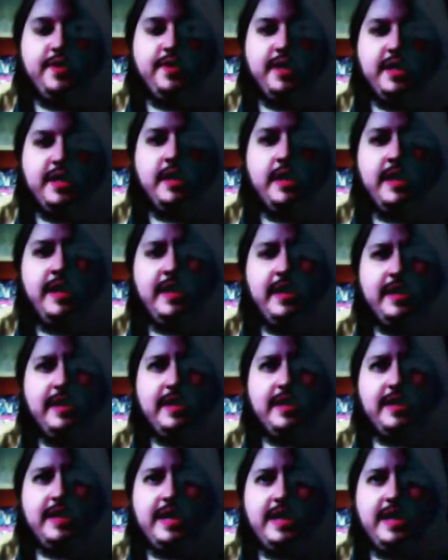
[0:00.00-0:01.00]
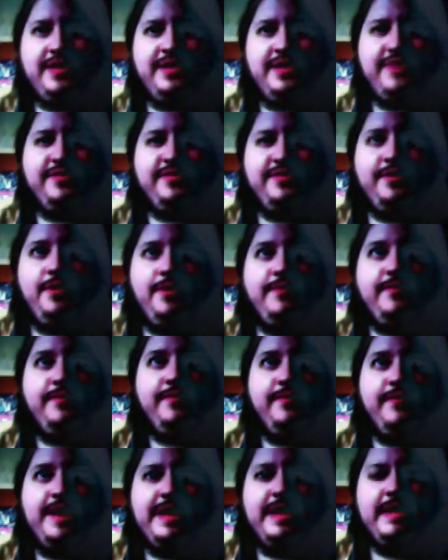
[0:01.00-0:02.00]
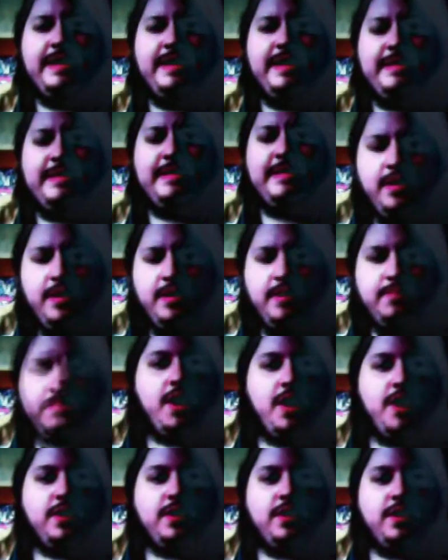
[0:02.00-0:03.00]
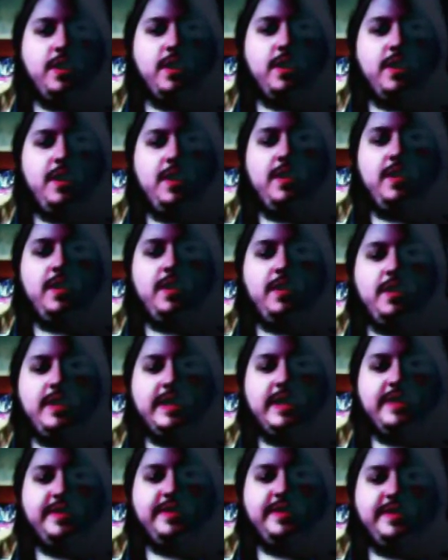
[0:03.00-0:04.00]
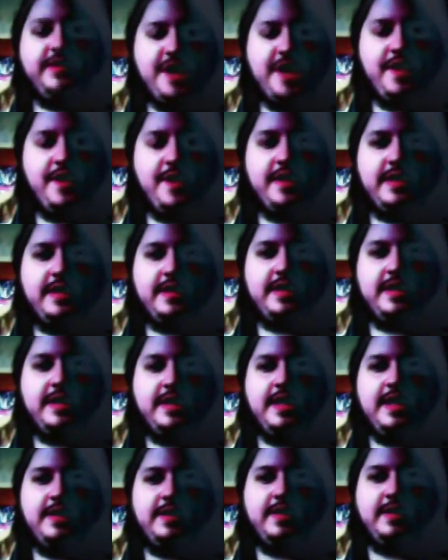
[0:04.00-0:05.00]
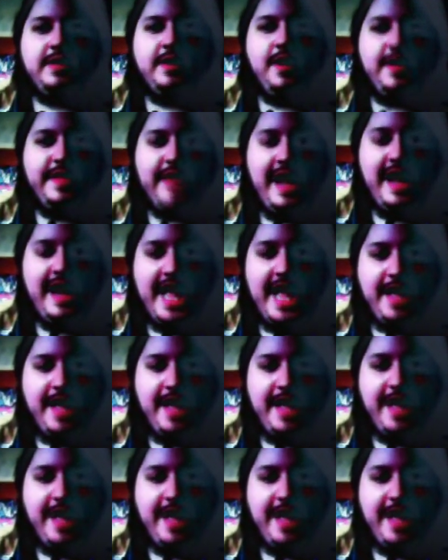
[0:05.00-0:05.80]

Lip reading: gain soul via Margal and Sharon and all that happy stuff.